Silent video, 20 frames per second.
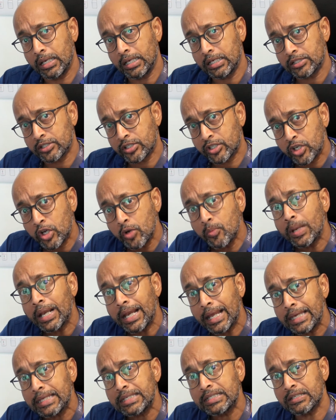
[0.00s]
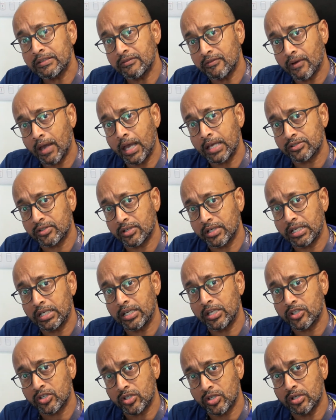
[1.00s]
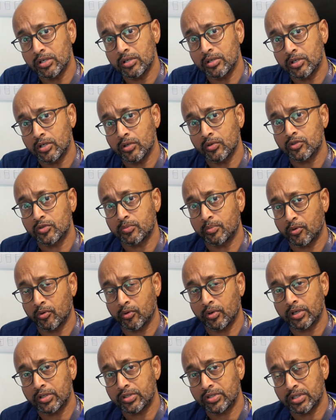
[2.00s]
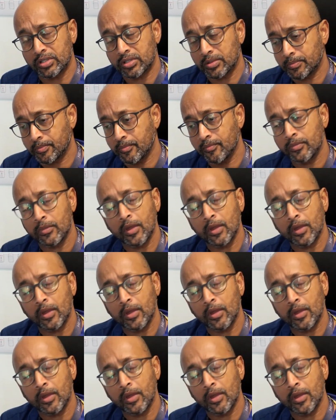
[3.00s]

is cumulative as the radiation dose progresses.